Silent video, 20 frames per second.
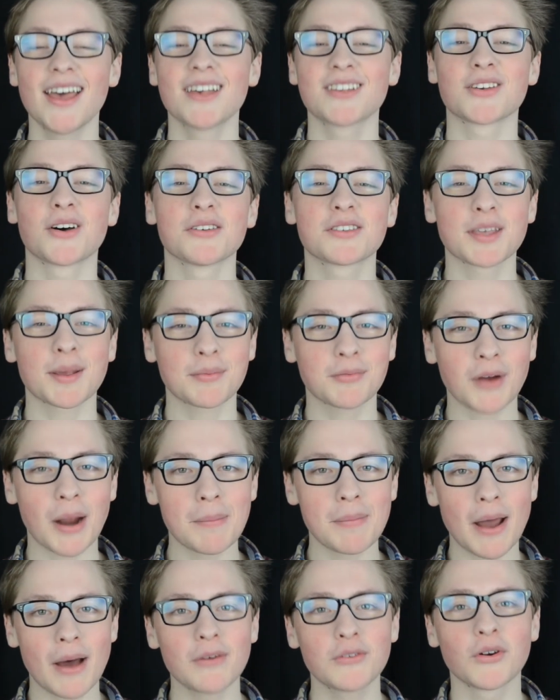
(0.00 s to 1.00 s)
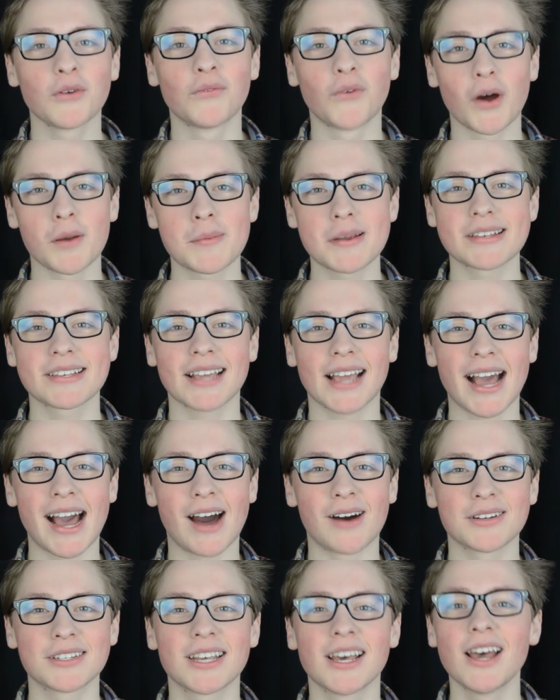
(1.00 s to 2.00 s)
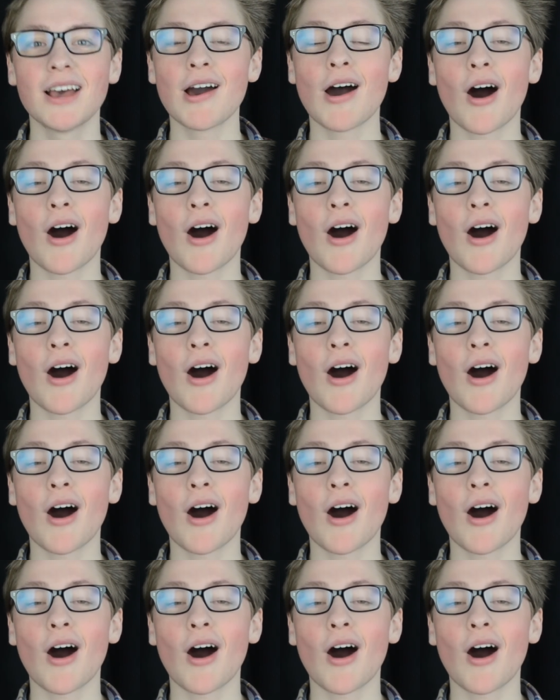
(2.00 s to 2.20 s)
So subscribe now to avoid missing out.